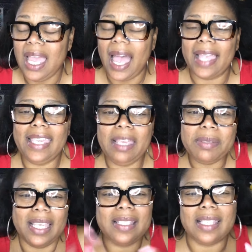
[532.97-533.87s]
I keep
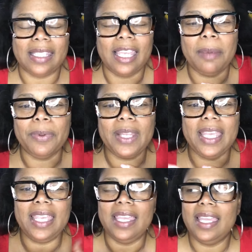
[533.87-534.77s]
saying
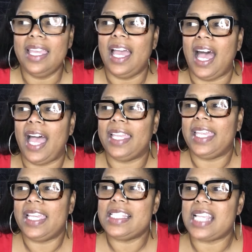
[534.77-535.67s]
celebrity. I
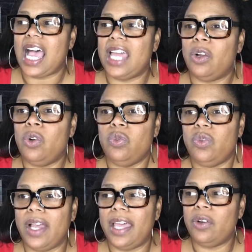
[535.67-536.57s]
guess I don't
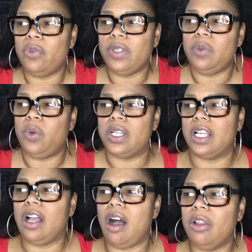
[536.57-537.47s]
I don't really want
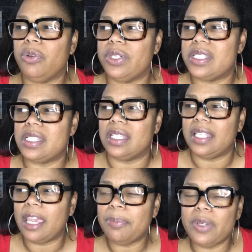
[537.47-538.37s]
to call her a
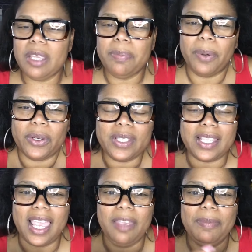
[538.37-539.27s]
celebrity per
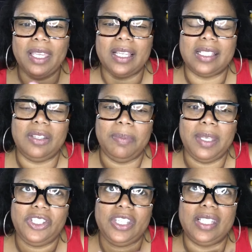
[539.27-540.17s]
se, because to me
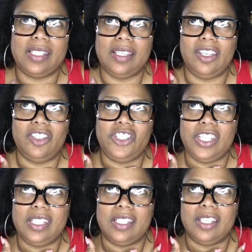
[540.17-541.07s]
she's
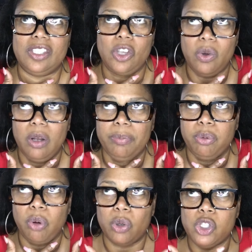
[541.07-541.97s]
she's so
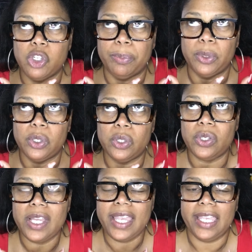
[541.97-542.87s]

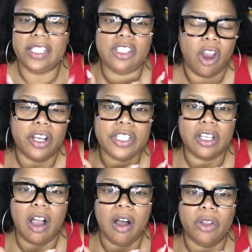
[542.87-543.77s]
approachable. It's hard to call